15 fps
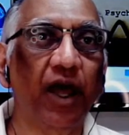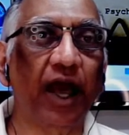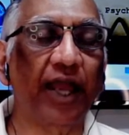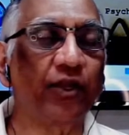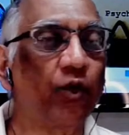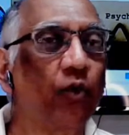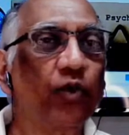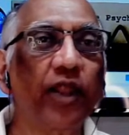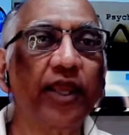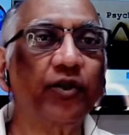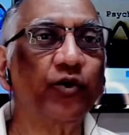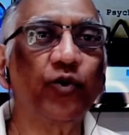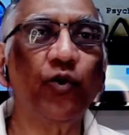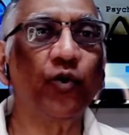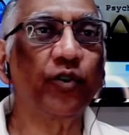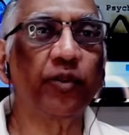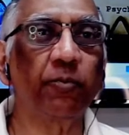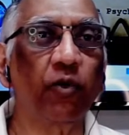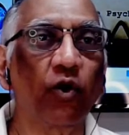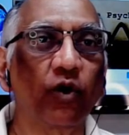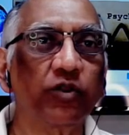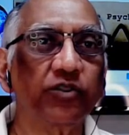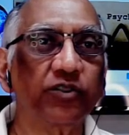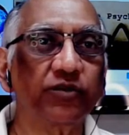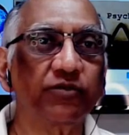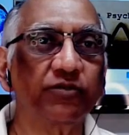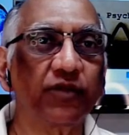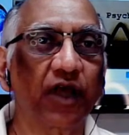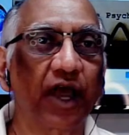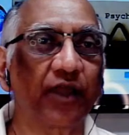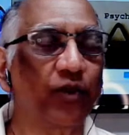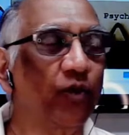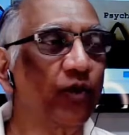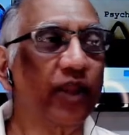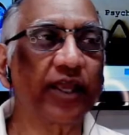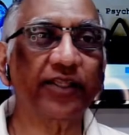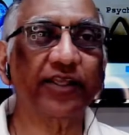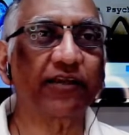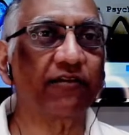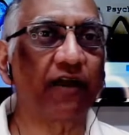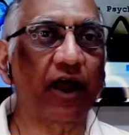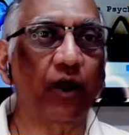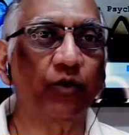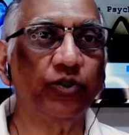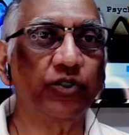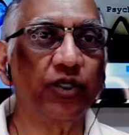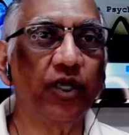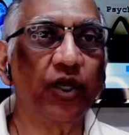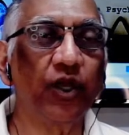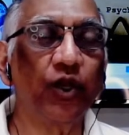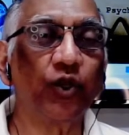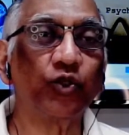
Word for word: I don't like to go to the malls I don't like the crowds. Right.